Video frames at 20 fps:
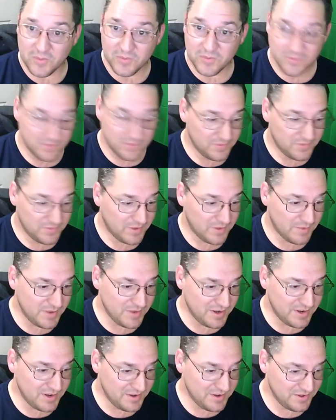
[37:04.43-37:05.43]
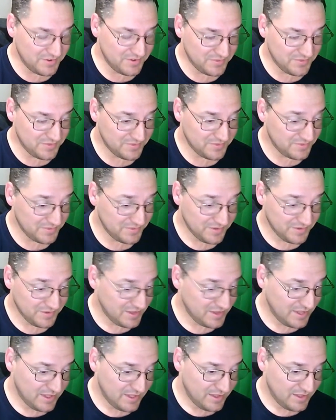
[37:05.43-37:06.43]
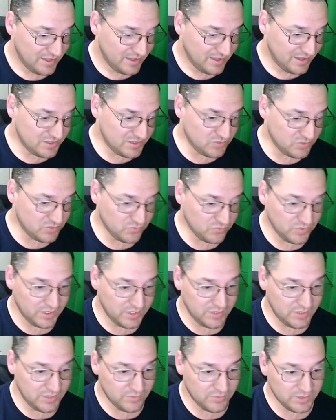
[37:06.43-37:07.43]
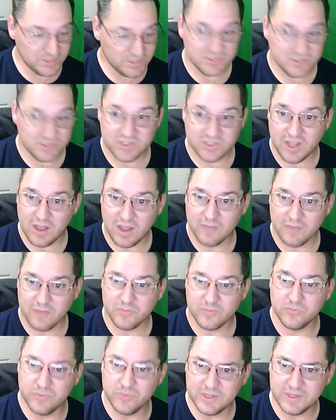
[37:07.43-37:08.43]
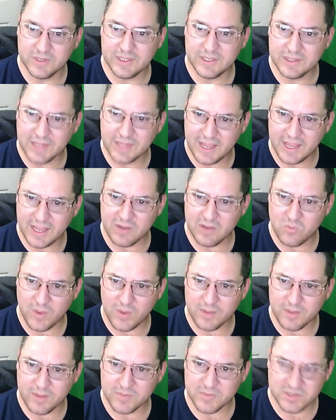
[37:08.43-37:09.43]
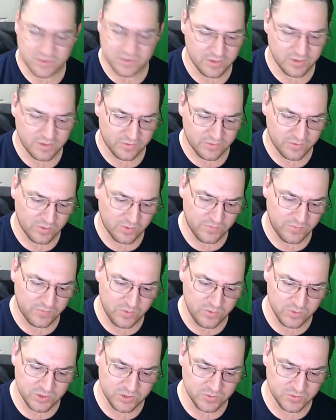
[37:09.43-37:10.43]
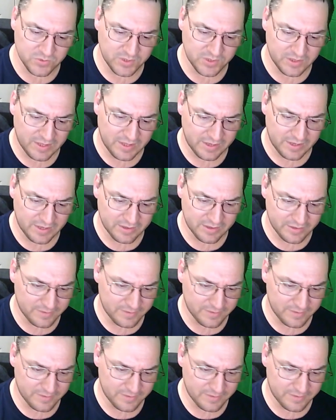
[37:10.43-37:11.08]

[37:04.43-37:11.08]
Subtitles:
I mean, it's a really, really soft, really lightweight material. So if you were doing like I